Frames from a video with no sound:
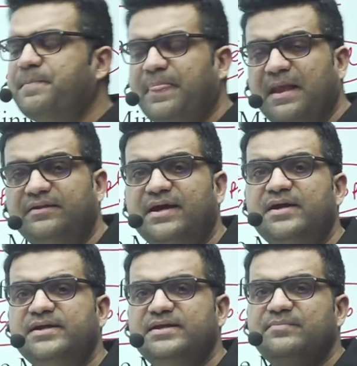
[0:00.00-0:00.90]

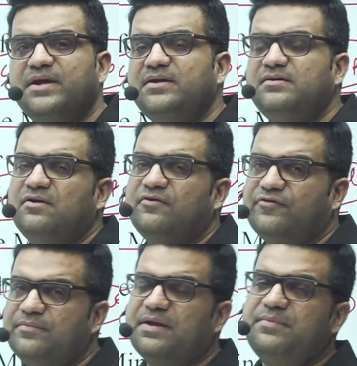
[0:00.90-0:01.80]
Dayanidhi Maran from
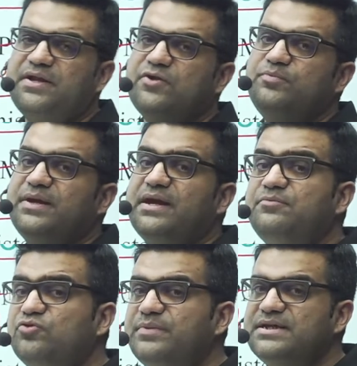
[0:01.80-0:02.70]
Tamil Nadu became 2
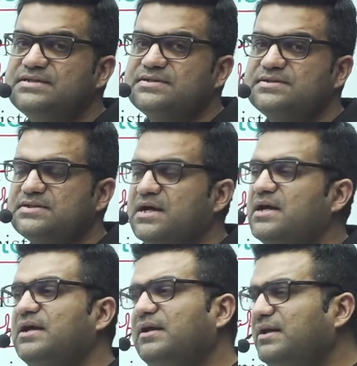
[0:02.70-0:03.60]
ministers.
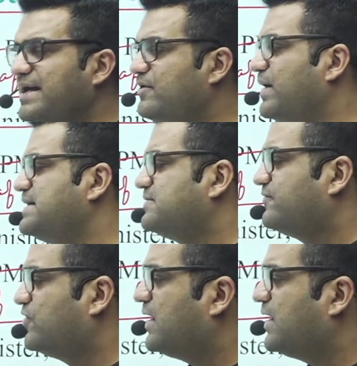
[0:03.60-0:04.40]
Likewise for other